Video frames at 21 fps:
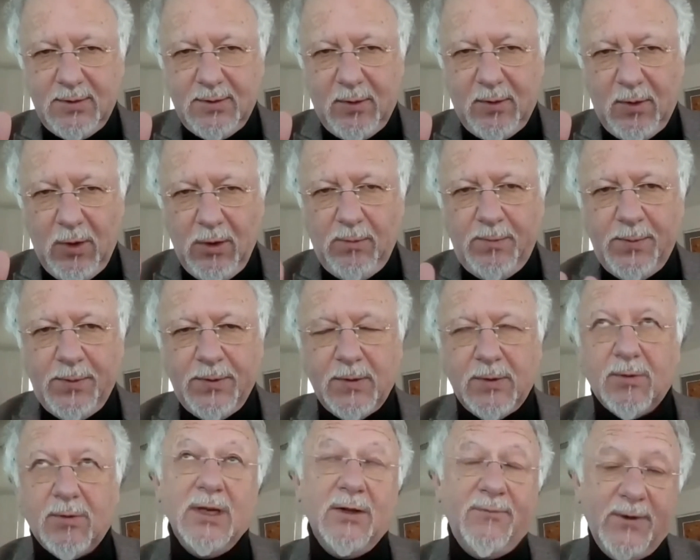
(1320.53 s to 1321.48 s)
hope,
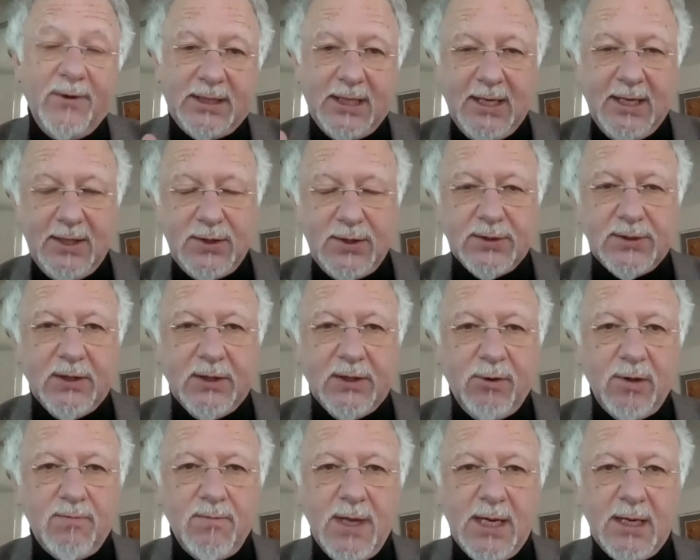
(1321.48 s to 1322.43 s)
or invitations I
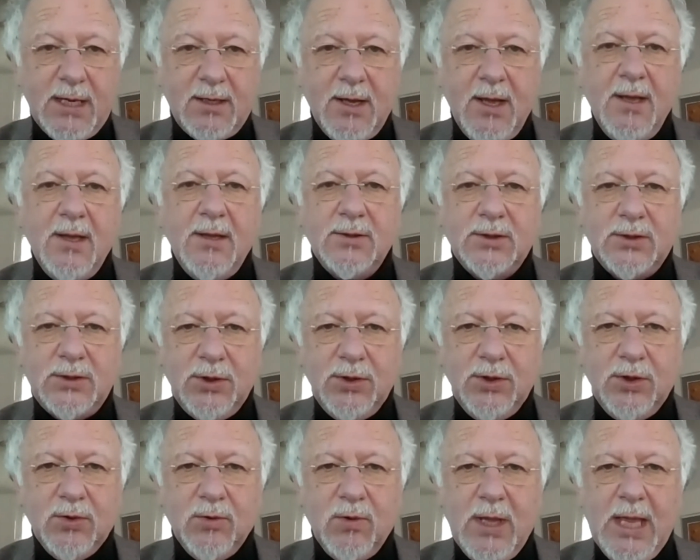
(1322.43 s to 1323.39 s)
would make to
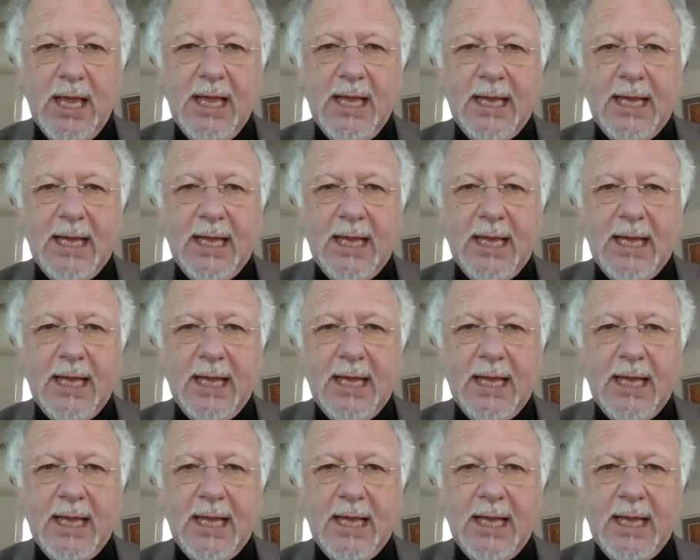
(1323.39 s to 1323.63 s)
you,